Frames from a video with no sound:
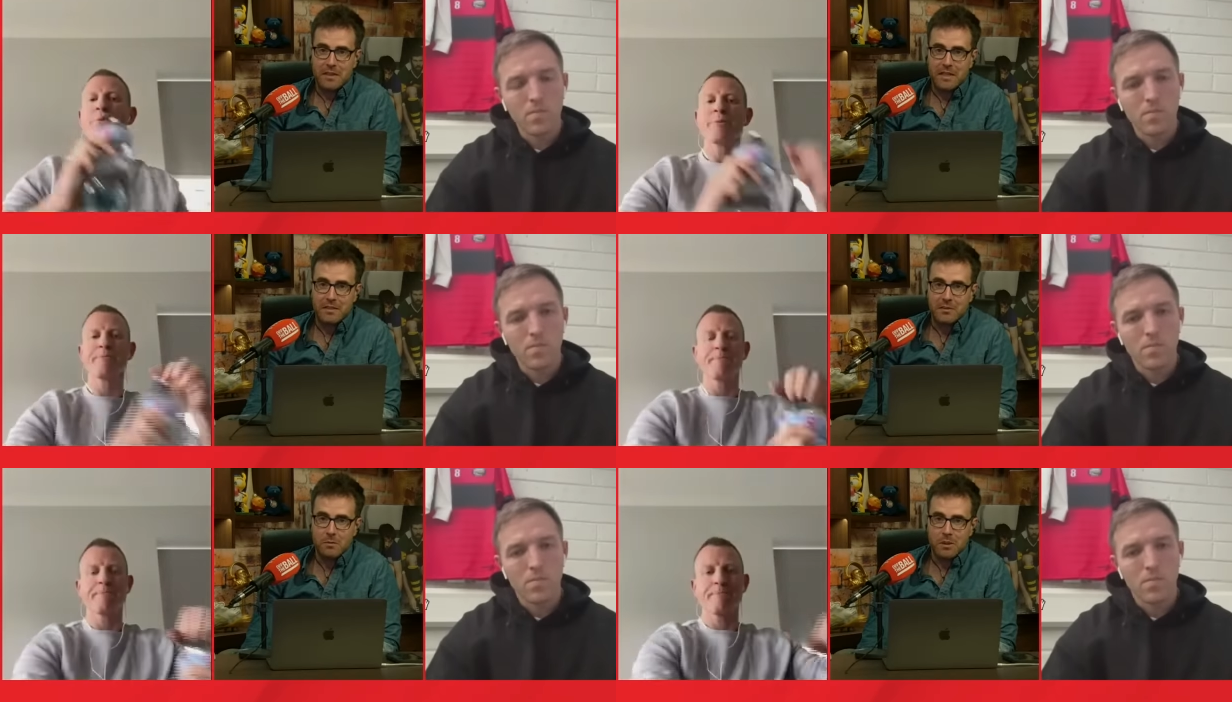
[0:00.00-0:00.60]
Speaker 1: akin to
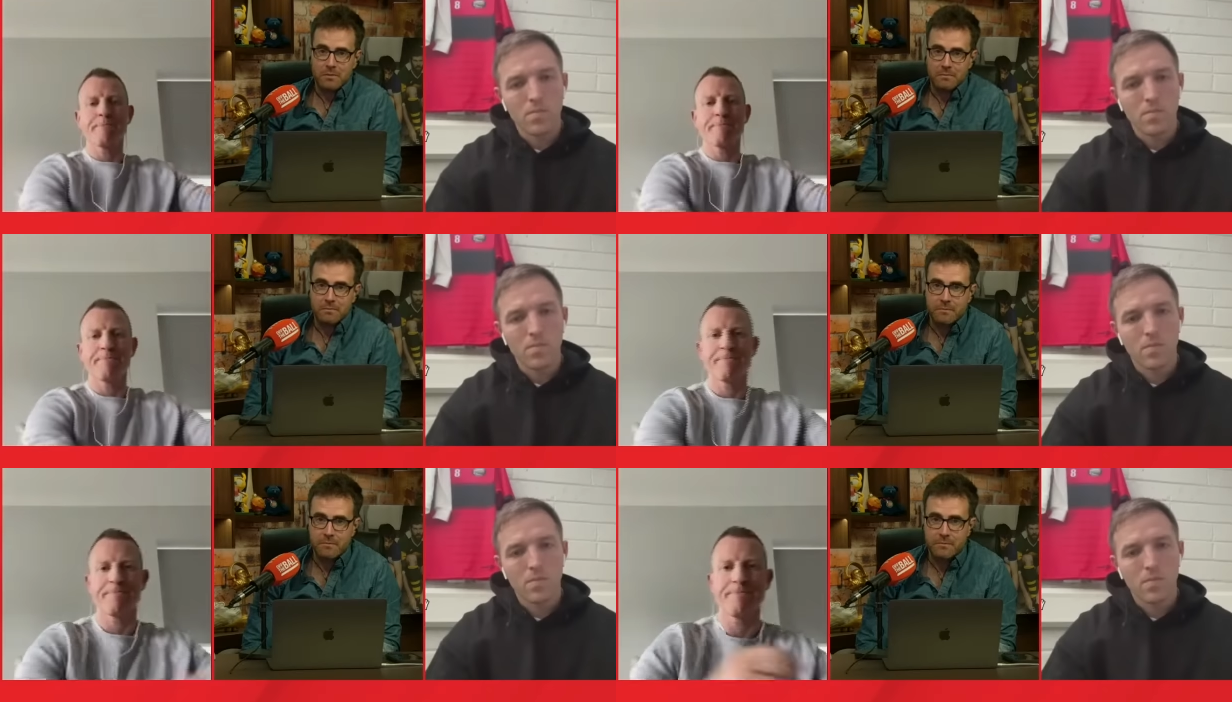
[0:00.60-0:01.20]
Dublin.
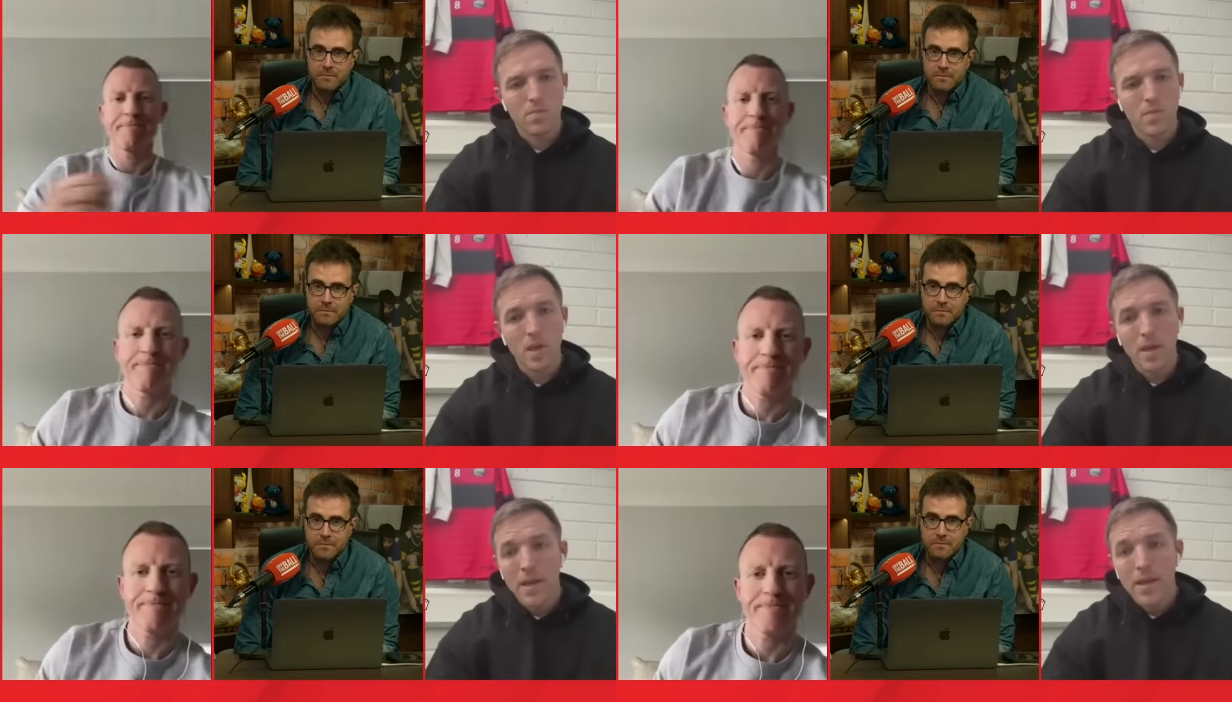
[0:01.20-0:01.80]

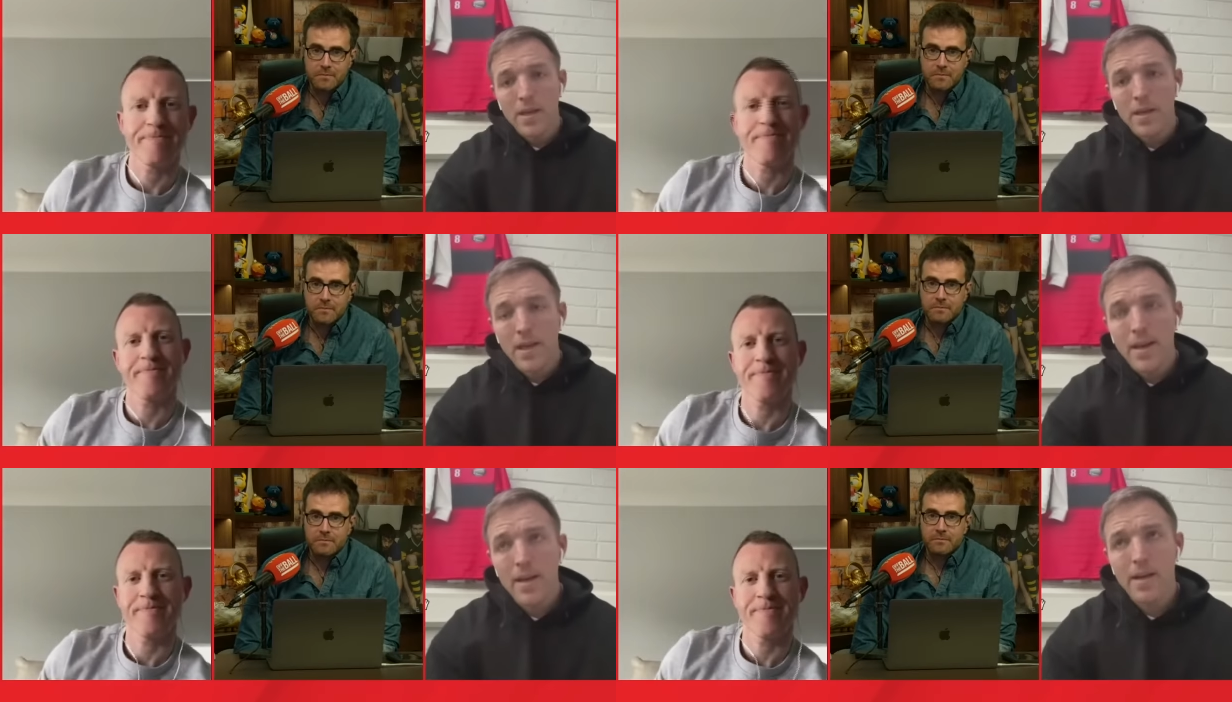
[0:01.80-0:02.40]

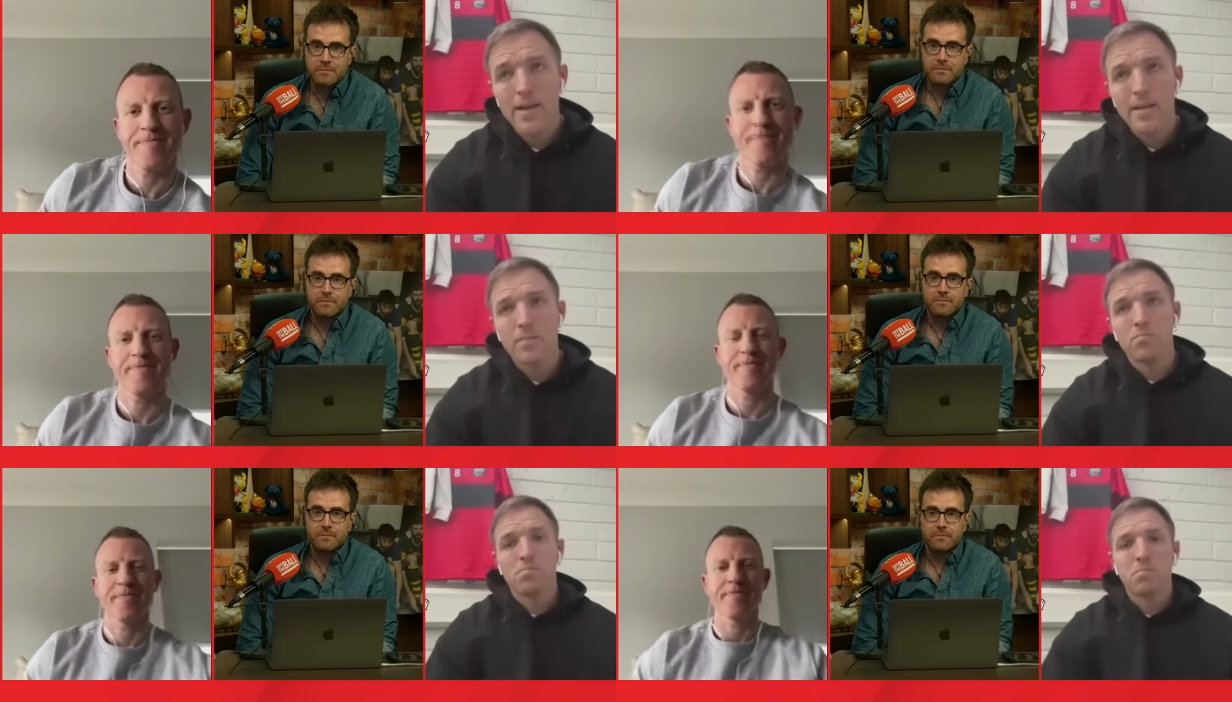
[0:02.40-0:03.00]
Yeah,
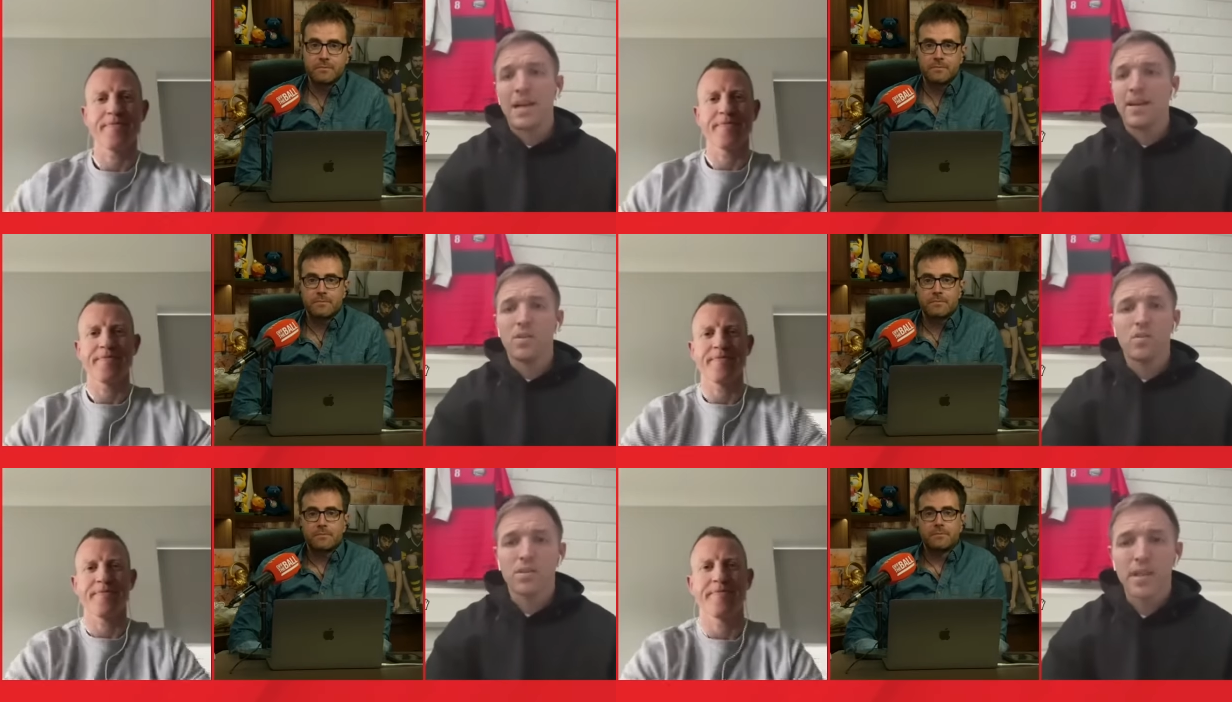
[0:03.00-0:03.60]
and
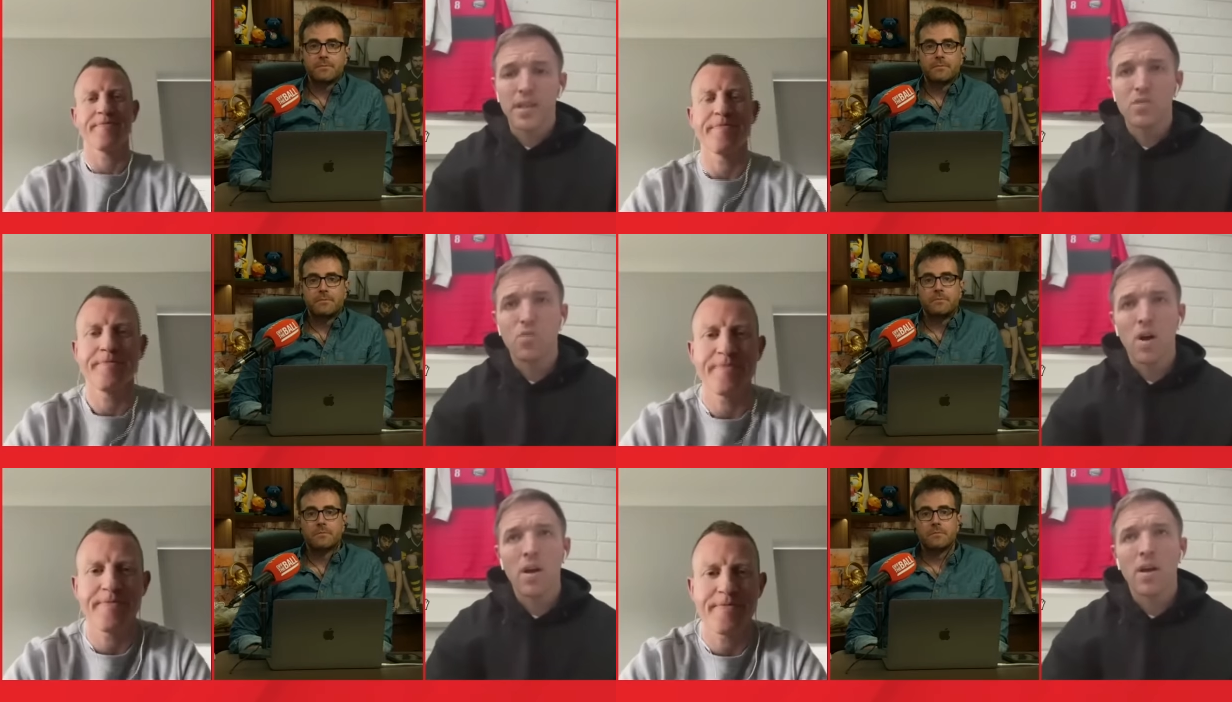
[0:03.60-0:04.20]
I don't think
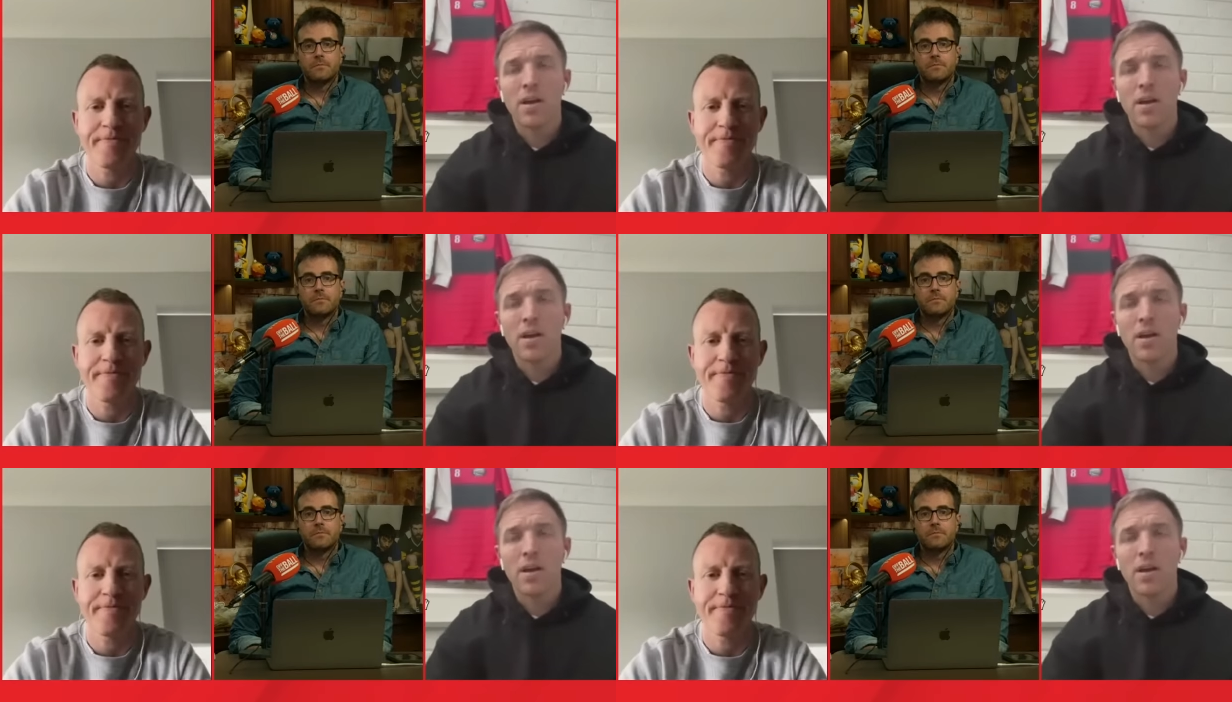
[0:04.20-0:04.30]
he's wrong.